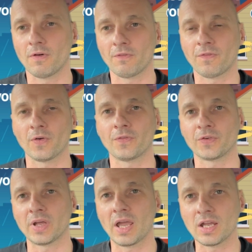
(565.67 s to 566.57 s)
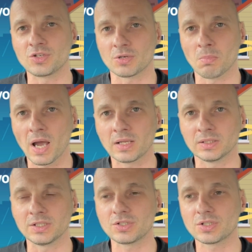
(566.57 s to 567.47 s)
for the age and
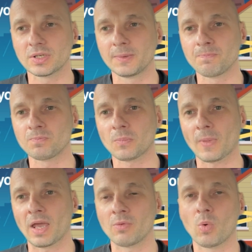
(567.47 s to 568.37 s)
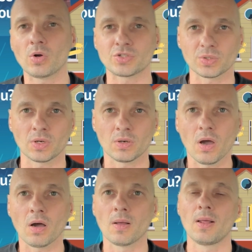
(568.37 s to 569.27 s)
mileage, and what is sort of
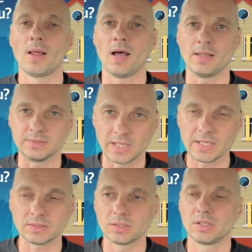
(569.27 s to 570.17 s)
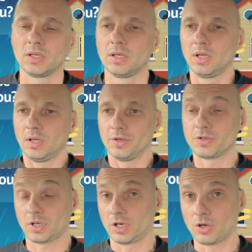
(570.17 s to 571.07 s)
not. And then you
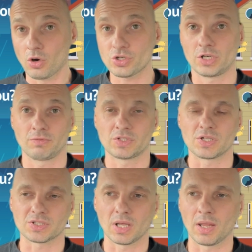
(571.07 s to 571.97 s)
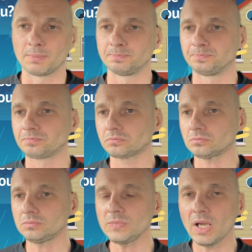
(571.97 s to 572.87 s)
can negotiate with the seller,
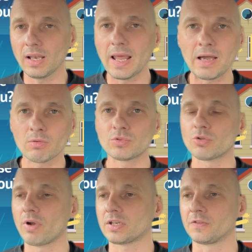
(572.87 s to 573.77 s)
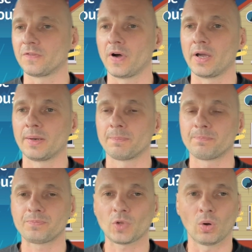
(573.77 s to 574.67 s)
allow him to rectify it,
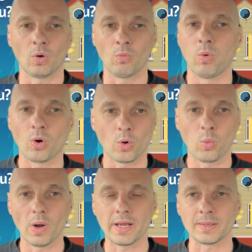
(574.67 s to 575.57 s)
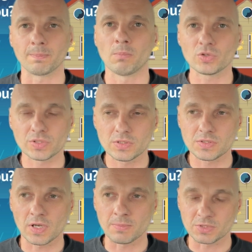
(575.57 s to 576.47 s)
or walk away. Most of the
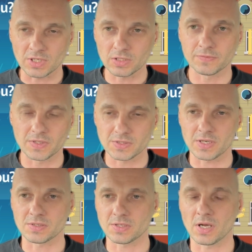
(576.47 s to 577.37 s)
times, 9 of the 10